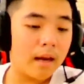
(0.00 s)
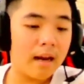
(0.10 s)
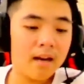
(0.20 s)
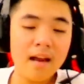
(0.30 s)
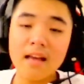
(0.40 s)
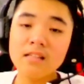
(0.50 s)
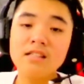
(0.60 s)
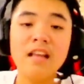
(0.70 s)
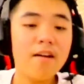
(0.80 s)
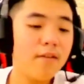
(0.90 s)
And
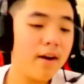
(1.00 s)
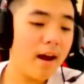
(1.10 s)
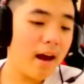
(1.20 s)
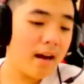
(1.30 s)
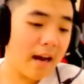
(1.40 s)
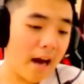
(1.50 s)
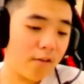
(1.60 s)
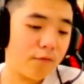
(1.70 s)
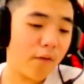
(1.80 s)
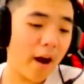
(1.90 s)
there's never
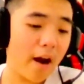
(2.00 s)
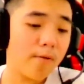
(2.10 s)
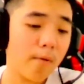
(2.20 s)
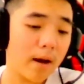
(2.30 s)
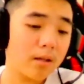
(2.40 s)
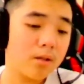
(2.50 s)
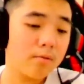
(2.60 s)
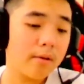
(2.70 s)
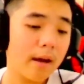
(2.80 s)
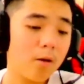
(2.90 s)
enough for everyone to
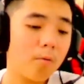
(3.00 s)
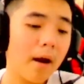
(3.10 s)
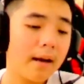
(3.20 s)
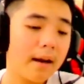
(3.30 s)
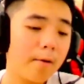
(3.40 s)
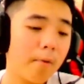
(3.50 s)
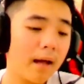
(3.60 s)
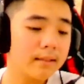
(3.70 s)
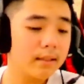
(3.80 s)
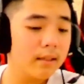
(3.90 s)
get what they
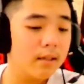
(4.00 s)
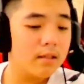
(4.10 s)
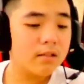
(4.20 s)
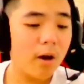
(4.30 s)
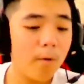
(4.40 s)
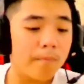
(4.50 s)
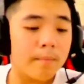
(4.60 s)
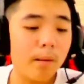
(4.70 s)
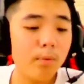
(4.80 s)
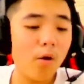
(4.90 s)
want. So
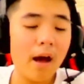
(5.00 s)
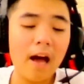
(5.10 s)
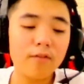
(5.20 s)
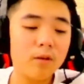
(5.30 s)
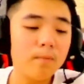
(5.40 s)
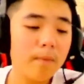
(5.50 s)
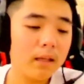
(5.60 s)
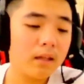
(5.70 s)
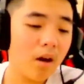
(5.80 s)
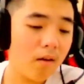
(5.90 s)
people have to
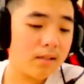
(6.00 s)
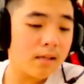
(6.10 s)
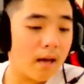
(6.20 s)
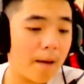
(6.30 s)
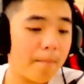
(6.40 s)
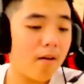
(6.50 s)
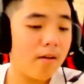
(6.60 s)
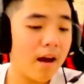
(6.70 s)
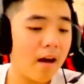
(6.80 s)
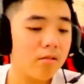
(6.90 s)
make choice
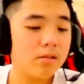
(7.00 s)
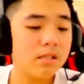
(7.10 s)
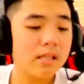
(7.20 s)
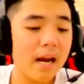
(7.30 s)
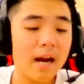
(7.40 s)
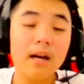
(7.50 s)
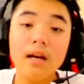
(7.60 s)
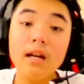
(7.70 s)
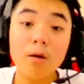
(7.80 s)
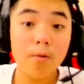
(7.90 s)
about how to share
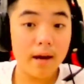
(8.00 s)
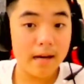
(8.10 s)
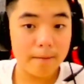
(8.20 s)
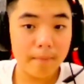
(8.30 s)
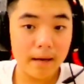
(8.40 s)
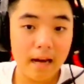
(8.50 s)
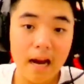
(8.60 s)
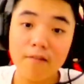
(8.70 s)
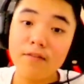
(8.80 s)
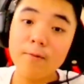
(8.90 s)
in a way that make
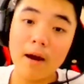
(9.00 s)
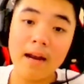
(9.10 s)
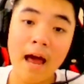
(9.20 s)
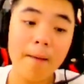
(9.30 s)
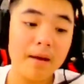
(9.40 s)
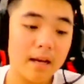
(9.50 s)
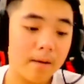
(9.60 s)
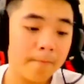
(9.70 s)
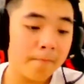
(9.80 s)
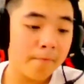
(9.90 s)
everyone happy.
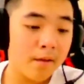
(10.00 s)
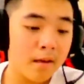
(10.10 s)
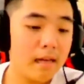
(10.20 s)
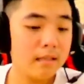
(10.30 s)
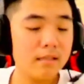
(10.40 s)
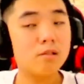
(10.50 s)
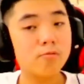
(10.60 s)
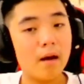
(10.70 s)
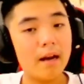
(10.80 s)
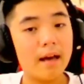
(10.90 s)
This is
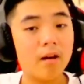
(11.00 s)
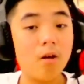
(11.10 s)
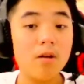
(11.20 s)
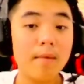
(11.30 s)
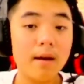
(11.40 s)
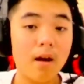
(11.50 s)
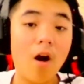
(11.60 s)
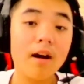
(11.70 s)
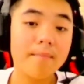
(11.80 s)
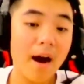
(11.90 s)
what economics
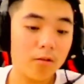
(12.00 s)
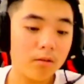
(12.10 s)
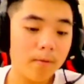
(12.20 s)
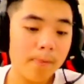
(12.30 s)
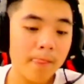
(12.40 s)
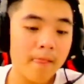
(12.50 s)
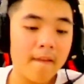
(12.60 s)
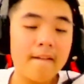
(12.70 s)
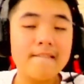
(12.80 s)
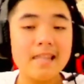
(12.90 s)
all about.
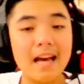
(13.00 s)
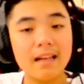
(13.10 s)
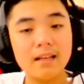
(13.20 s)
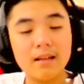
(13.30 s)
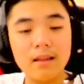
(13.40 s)
Like